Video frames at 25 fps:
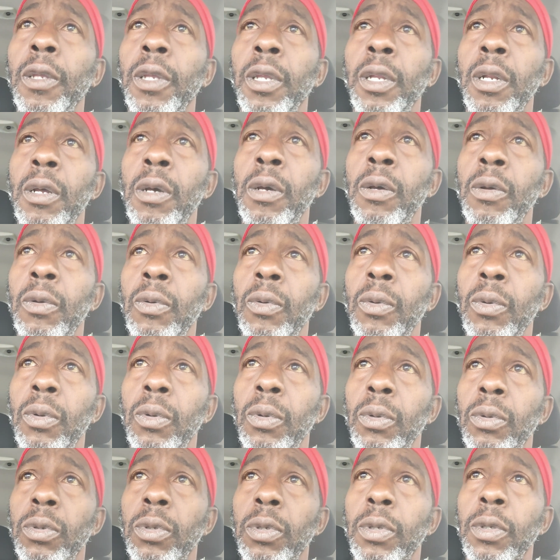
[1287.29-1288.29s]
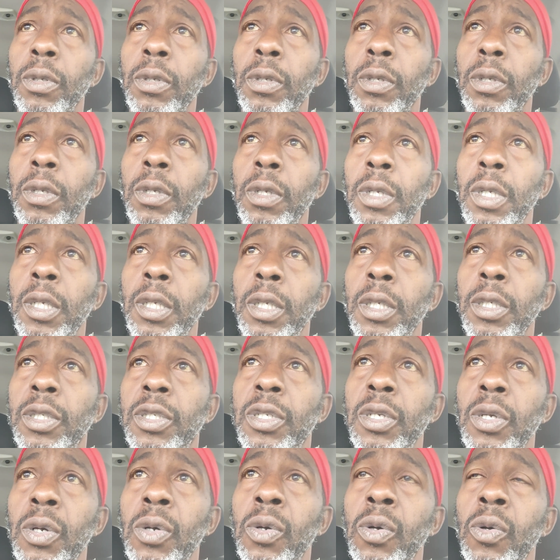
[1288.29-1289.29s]
you know.
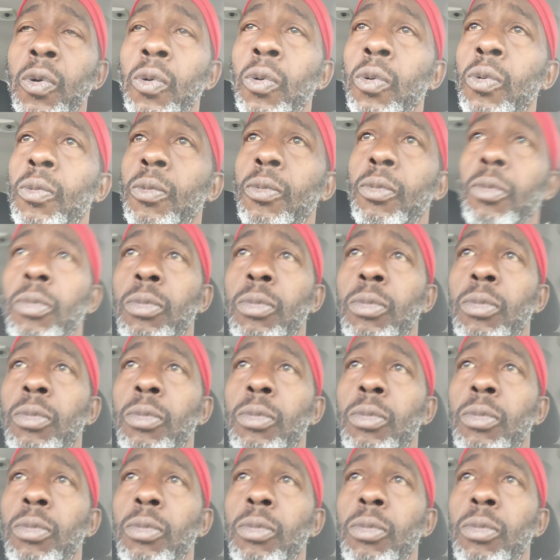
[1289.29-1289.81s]
So,